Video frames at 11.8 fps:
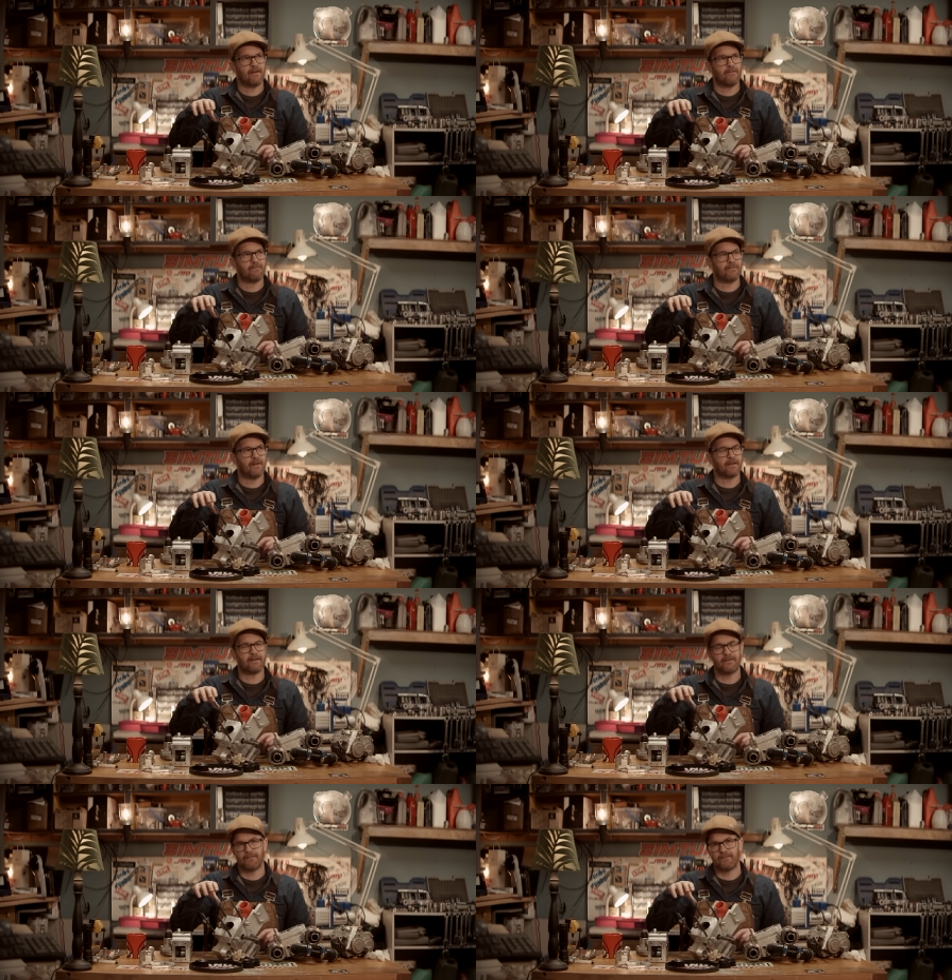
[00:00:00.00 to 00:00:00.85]
um,
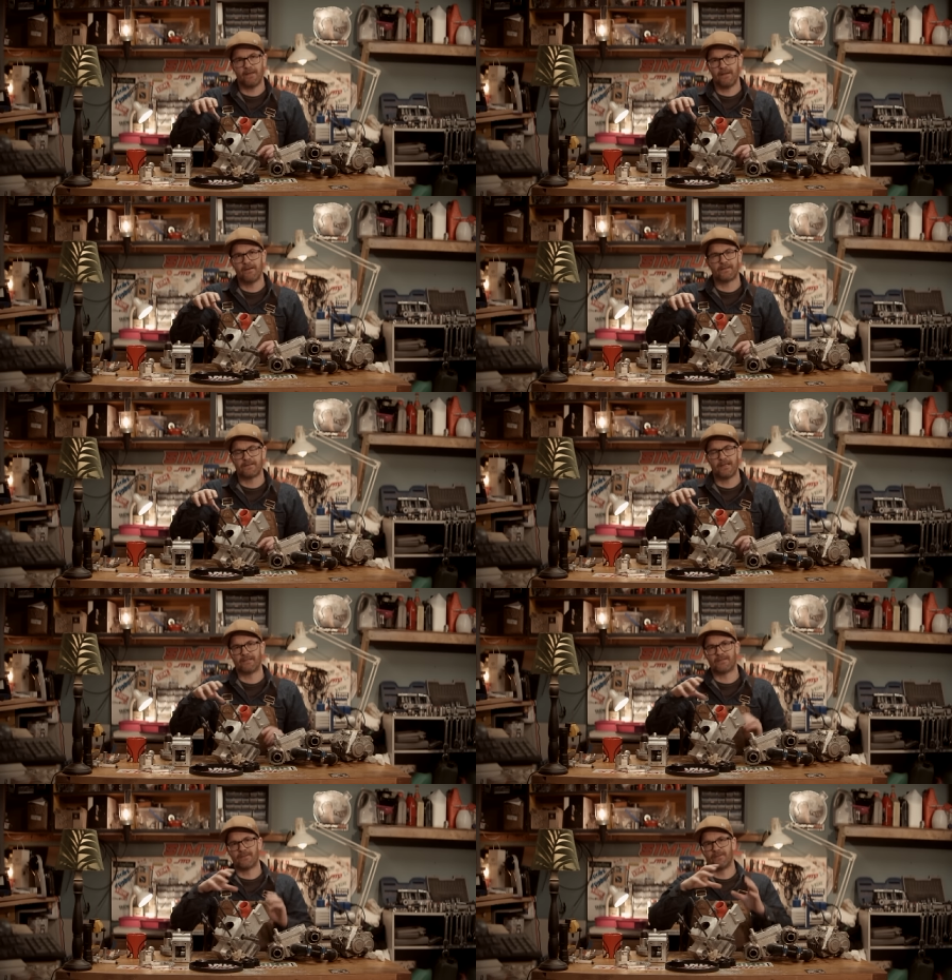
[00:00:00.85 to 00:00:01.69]
like an air
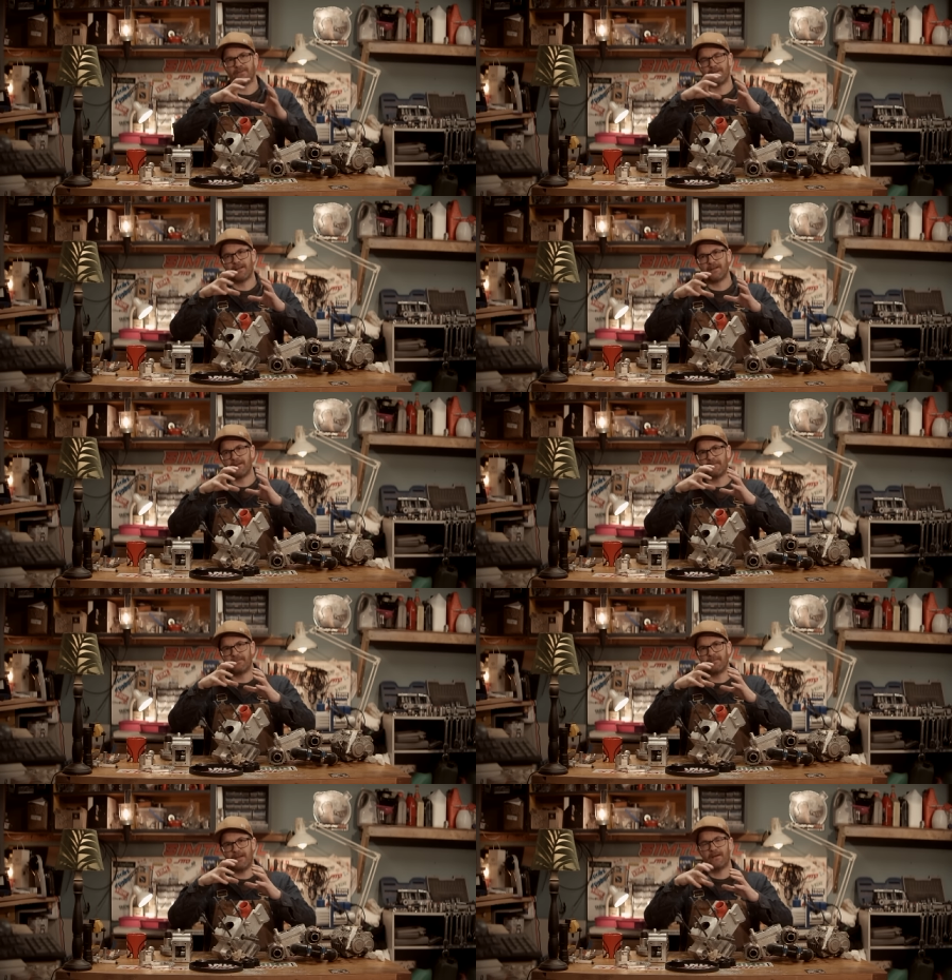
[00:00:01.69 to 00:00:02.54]
sensor, like an
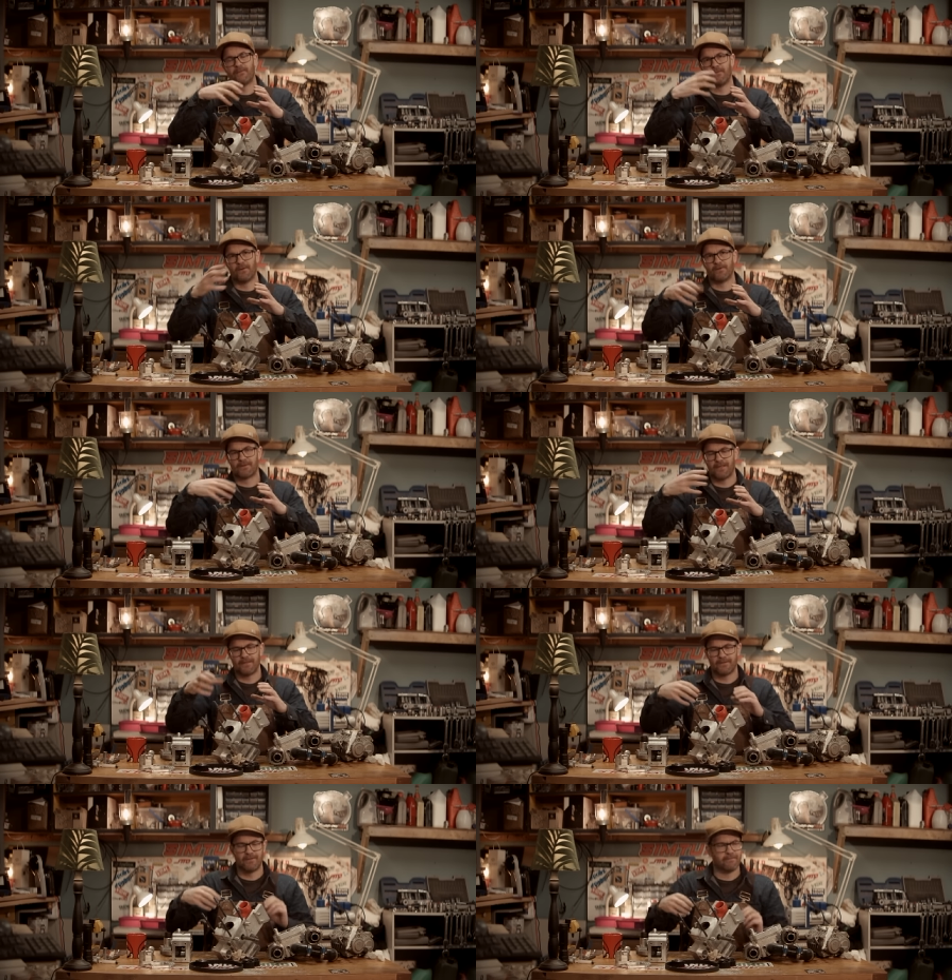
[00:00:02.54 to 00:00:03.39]
um, airflow
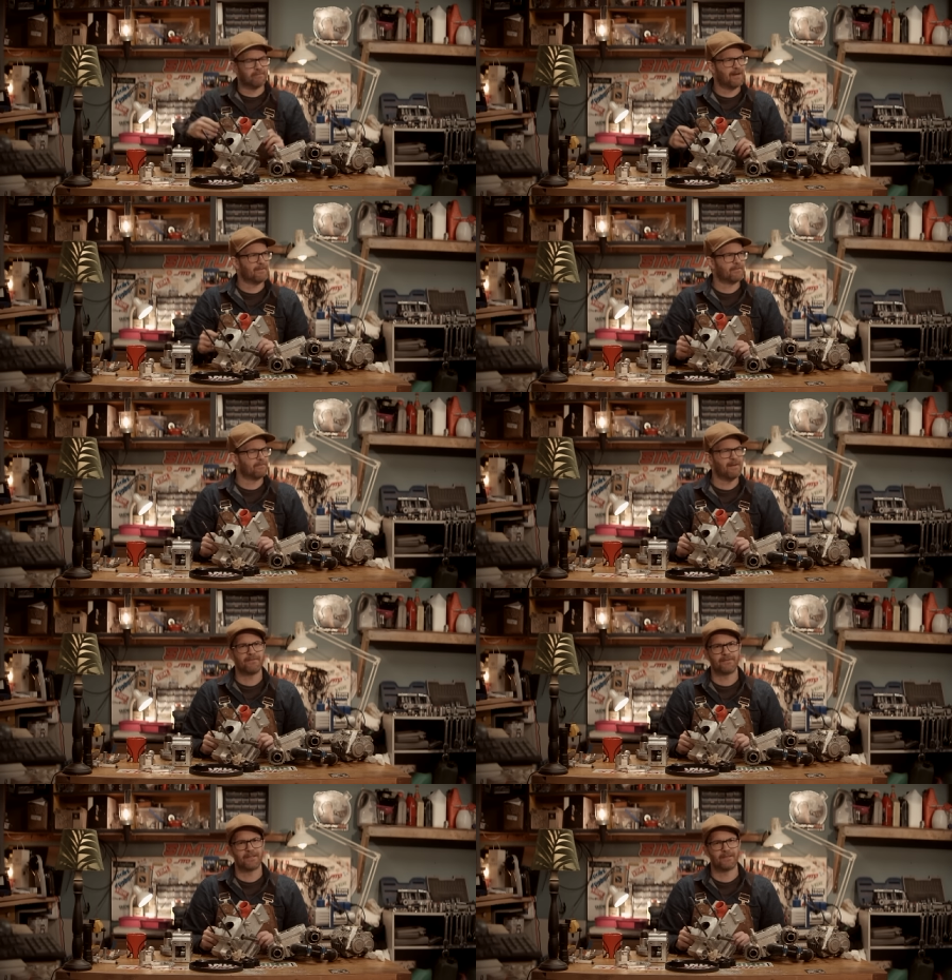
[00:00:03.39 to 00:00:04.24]
sensor, MAF,
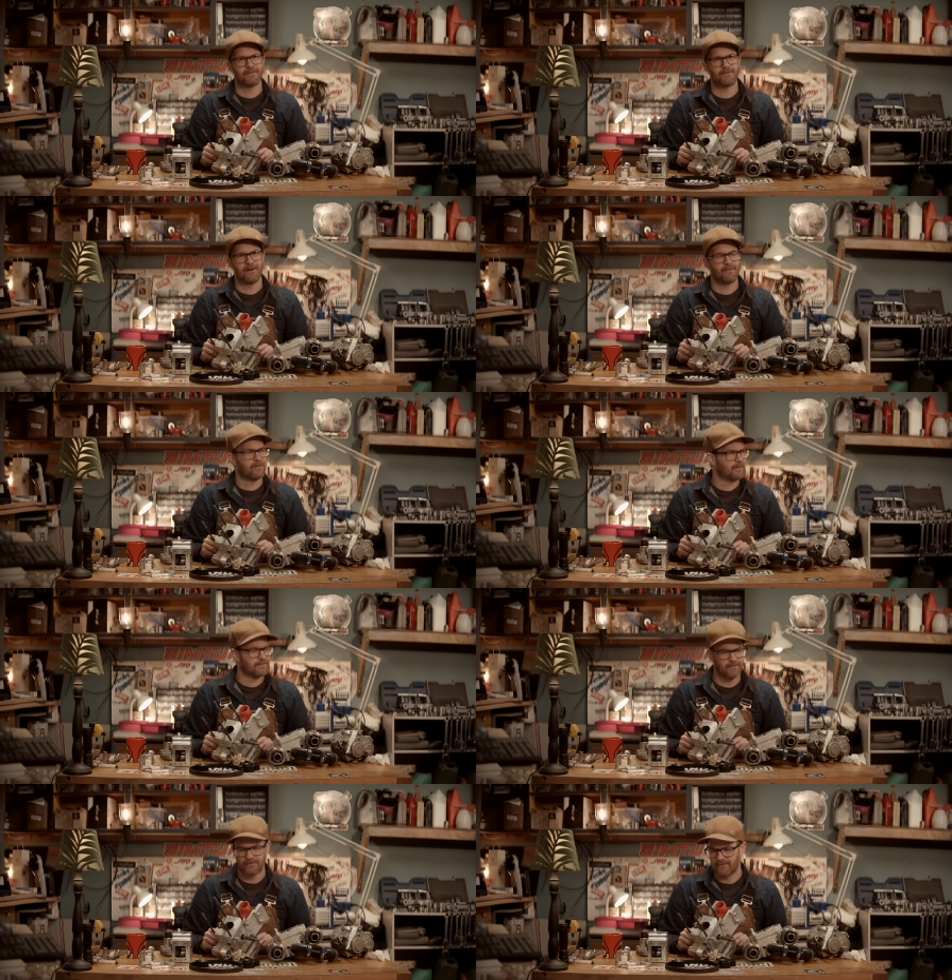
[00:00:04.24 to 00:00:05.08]
MAF sensor, I
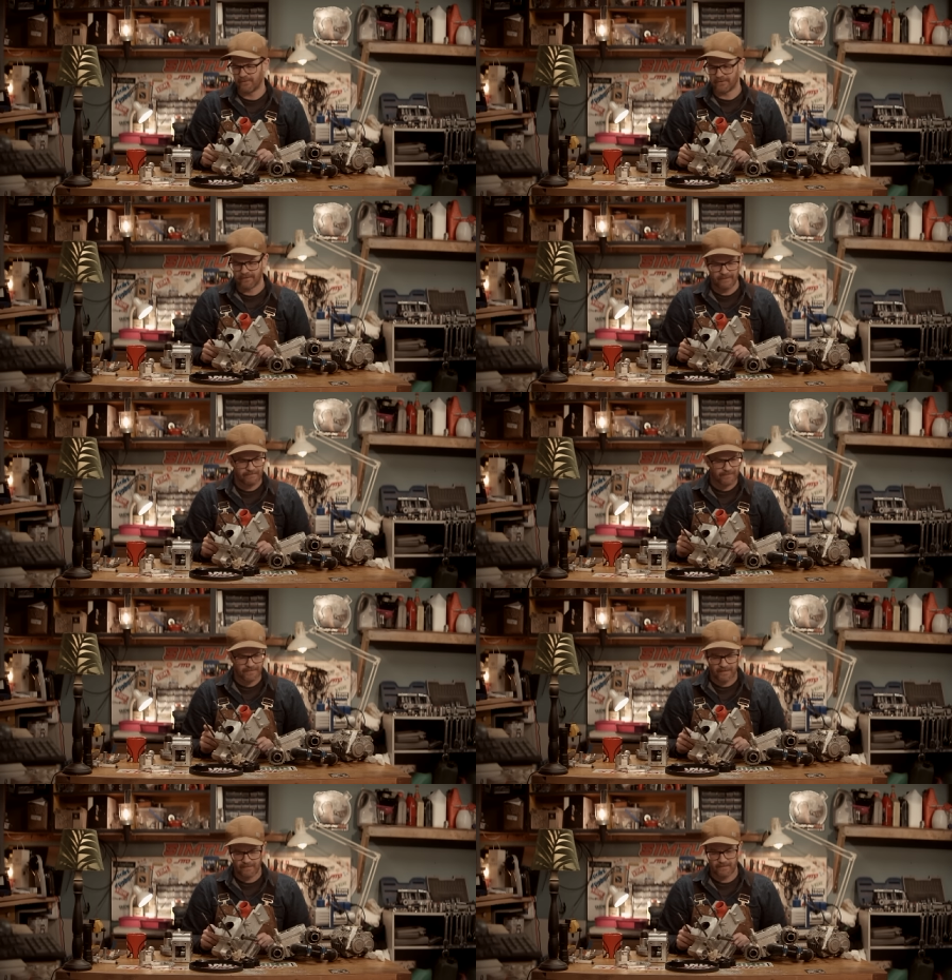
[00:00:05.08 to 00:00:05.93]
think they're called,
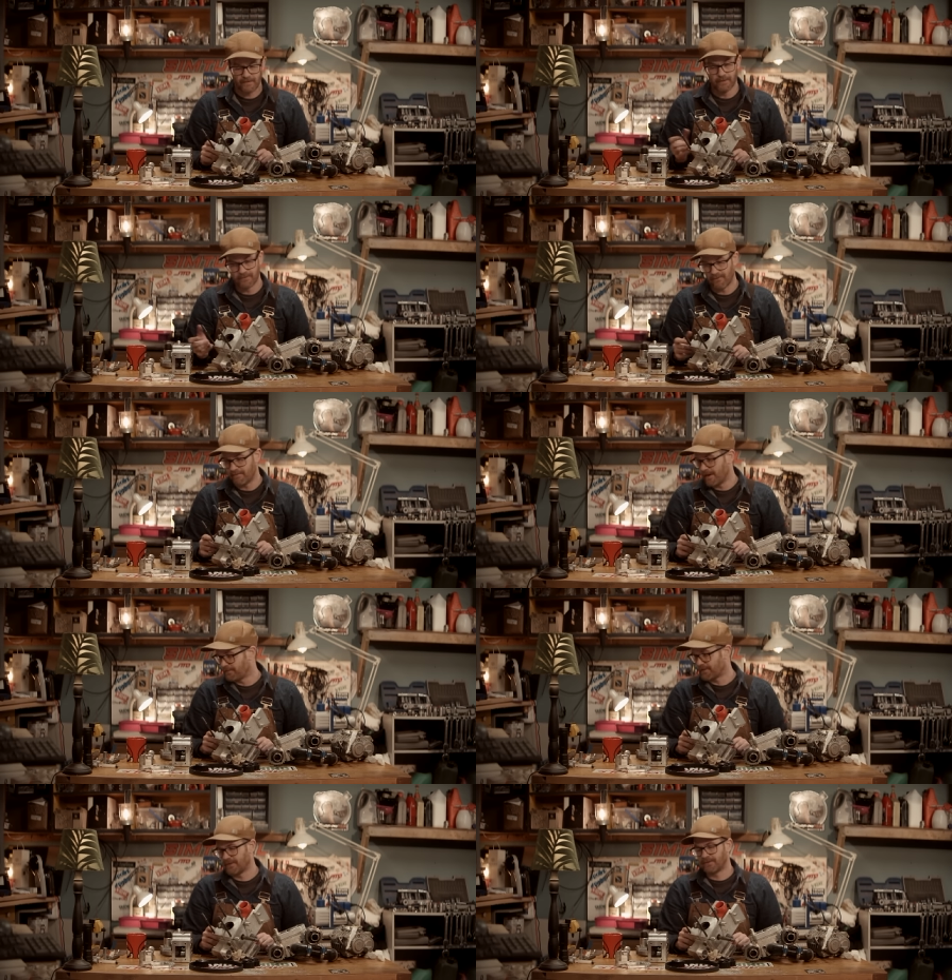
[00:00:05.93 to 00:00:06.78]
and also a
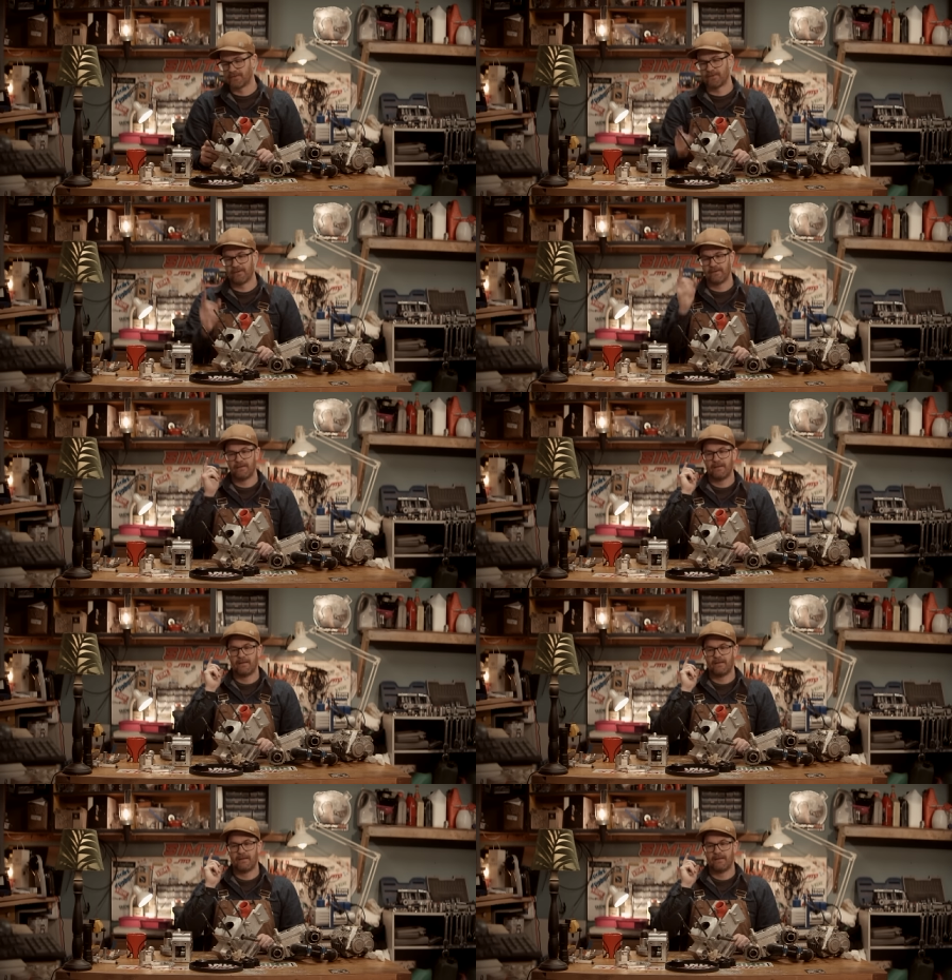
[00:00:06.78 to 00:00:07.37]
MAP sensor.